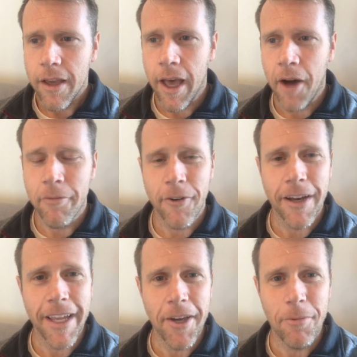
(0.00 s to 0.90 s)
For
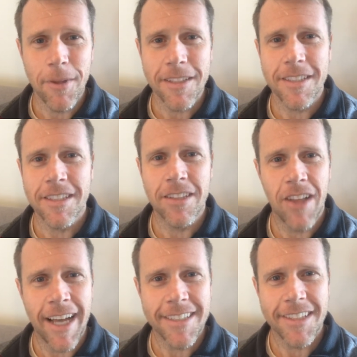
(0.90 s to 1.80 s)
him, this is the
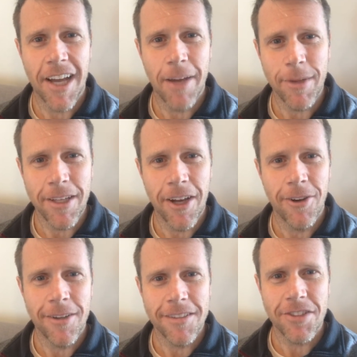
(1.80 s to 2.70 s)
last time
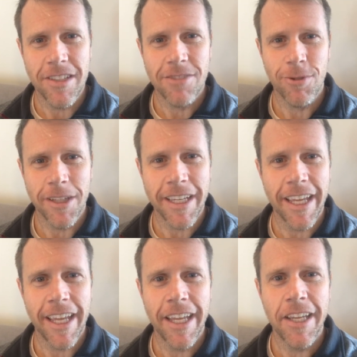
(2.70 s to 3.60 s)
she's really
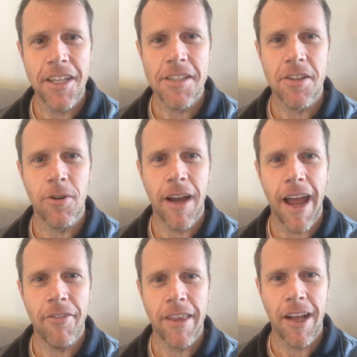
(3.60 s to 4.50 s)
his. They were
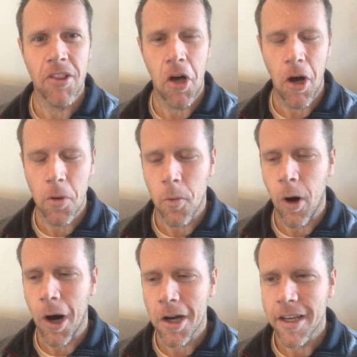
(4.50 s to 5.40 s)
having that long
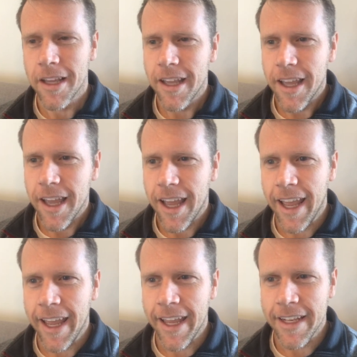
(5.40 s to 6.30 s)
walk,
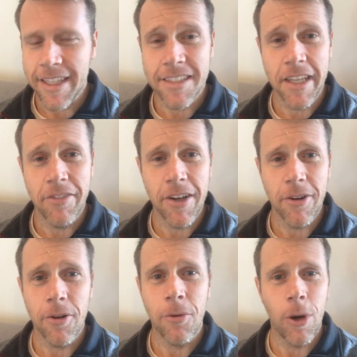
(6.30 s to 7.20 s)
and he's giving
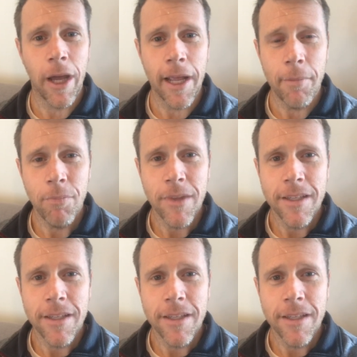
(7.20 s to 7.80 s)
her away.